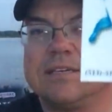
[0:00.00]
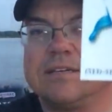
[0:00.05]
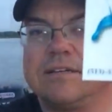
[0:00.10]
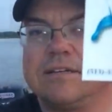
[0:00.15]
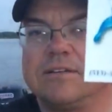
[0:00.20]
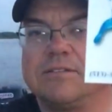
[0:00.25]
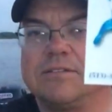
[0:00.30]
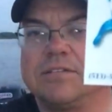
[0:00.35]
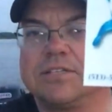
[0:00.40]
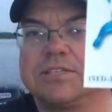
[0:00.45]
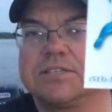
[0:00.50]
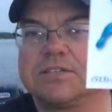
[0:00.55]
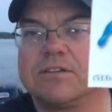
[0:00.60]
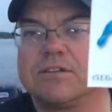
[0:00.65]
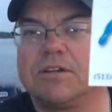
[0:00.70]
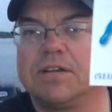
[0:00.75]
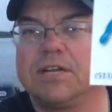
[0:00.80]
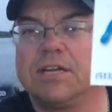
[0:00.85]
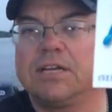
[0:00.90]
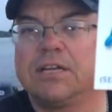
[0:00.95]
it on the
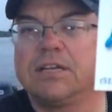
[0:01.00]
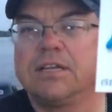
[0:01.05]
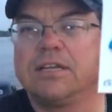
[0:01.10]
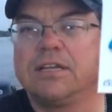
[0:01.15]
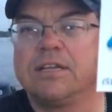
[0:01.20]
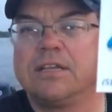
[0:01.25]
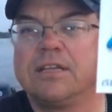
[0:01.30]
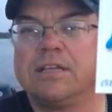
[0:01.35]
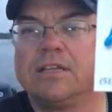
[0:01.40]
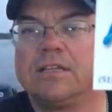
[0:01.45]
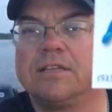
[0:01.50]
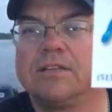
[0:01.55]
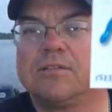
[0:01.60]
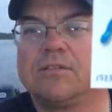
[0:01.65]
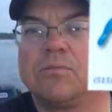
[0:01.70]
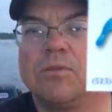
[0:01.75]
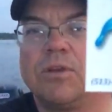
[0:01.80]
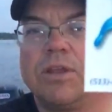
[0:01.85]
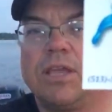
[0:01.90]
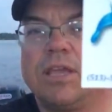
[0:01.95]
screen.
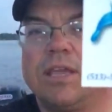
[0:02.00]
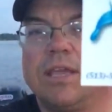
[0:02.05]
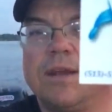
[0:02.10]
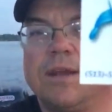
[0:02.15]
Where you can